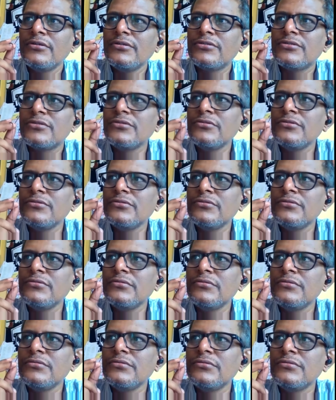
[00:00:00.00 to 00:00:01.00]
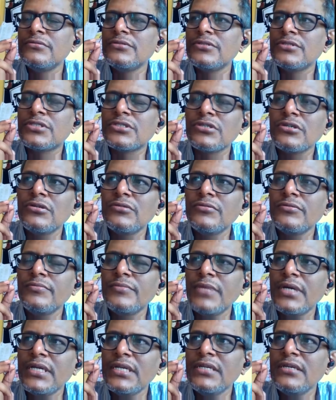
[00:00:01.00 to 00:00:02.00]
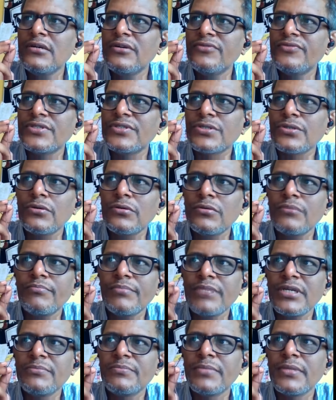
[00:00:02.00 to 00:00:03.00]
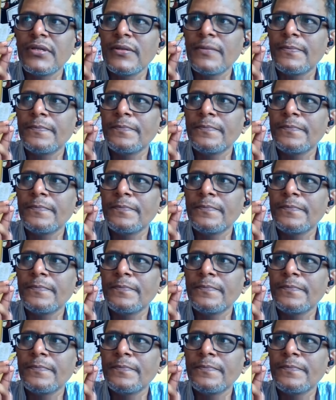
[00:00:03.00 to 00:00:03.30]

to so many of its own people?